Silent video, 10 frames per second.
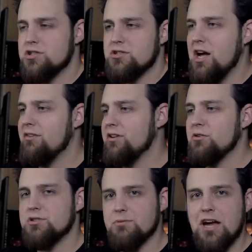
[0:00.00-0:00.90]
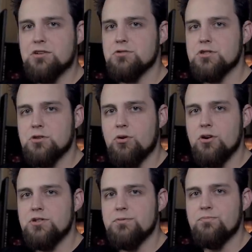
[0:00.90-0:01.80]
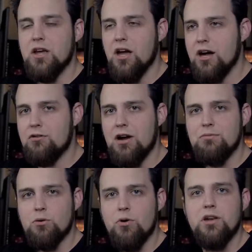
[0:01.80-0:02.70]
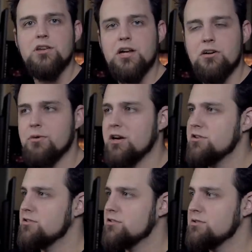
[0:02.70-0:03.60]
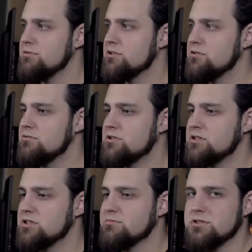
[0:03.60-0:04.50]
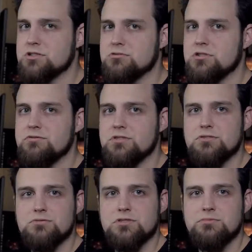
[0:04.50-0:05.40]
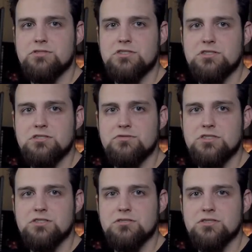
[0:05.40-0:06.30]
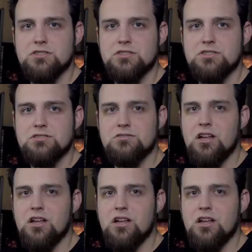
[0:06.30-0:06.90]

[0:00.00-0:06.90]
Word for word: just to have you know some extra storage, I grabbed a one terabyte. I should have grabbed a two terabyte drive because we're going to be editing videos on this.